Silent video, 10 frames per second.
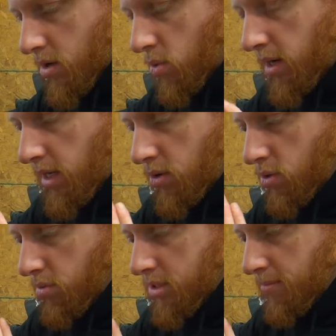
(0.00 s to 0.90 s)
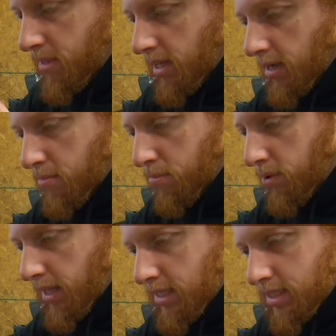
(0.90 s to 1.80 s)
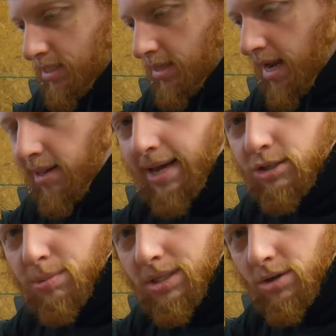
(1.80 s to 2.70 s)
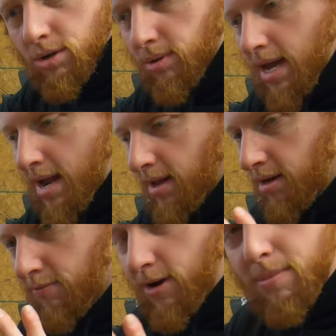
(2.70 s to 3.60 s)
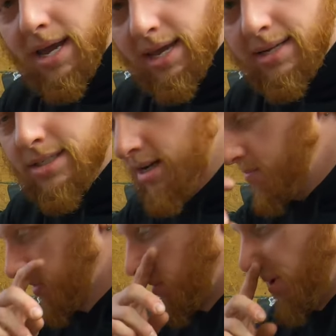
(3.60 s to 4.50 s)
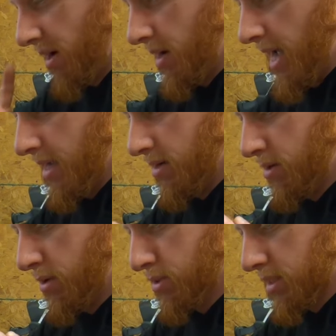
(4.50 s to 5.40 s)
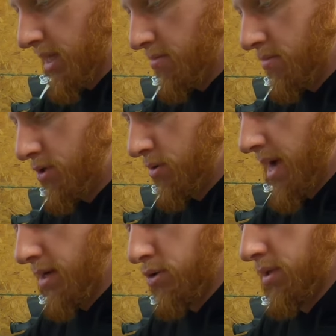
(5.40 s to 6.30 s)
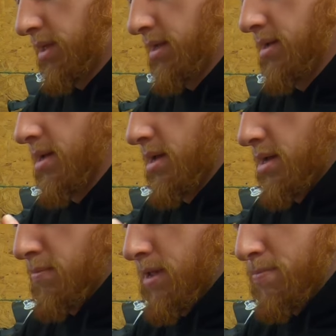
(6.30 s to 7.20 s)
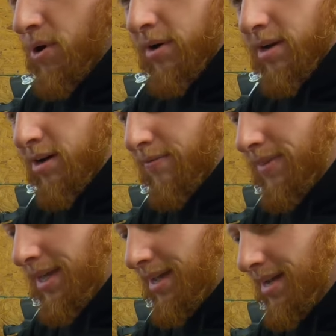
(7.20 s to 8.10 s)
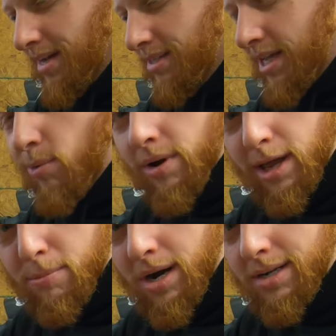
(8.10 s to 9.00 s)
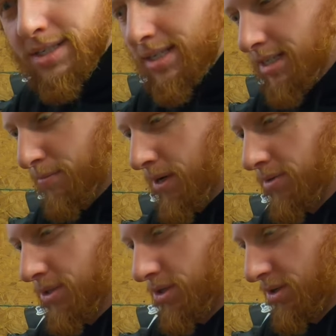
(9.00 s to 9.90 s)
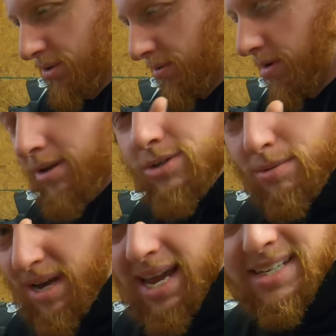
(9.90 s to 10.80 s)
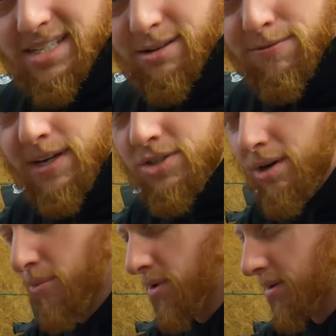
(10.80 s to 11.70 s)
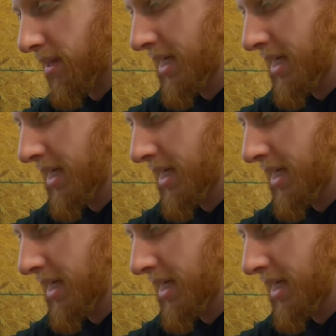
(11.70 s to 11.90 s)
or I need to hold something in place, that allows me to do that and to free my hands up where I can use them to actually be part of the TIG welding process as opposed to using my hands as a fixture more or